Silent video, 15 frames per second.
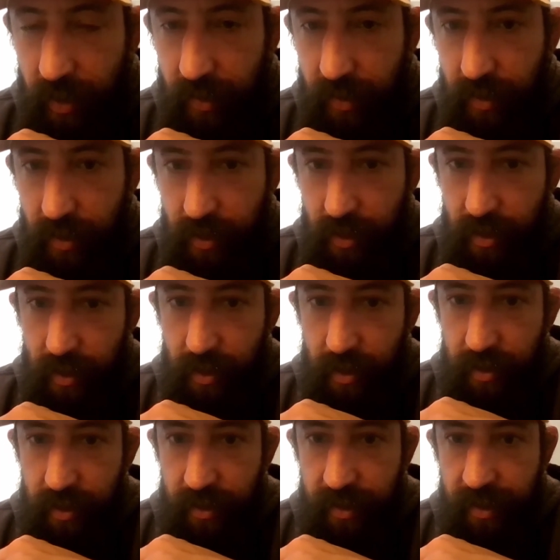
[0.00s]
Right,
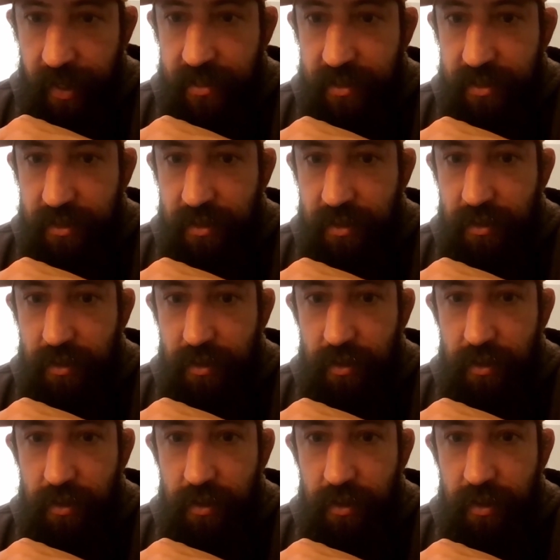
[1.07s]
that's awesome. The next,
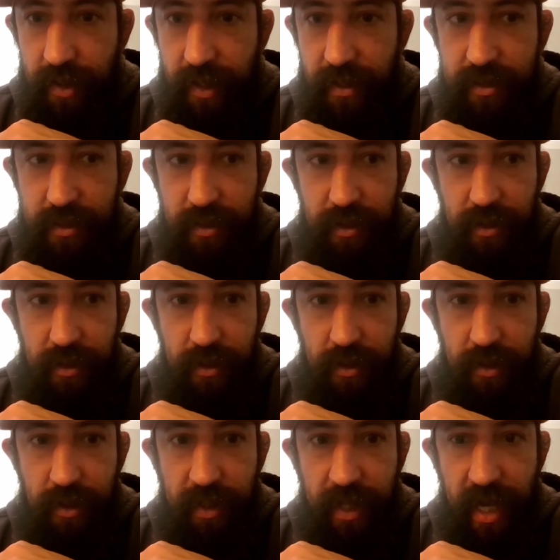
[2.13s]
the next
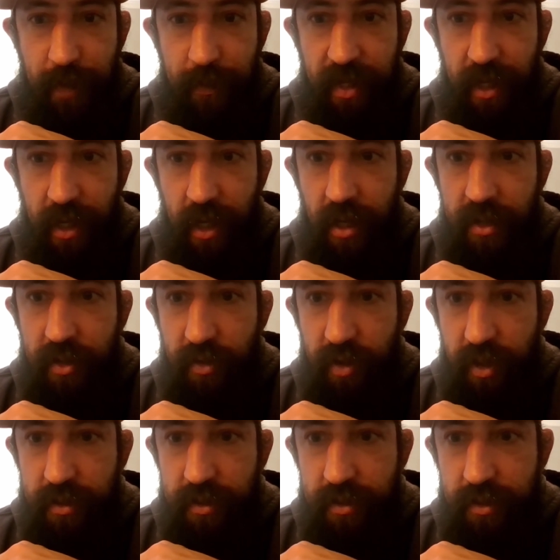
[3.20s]
academy
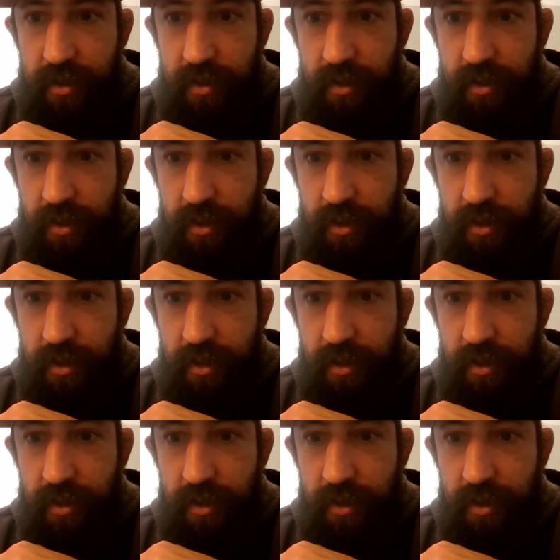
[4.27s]
under us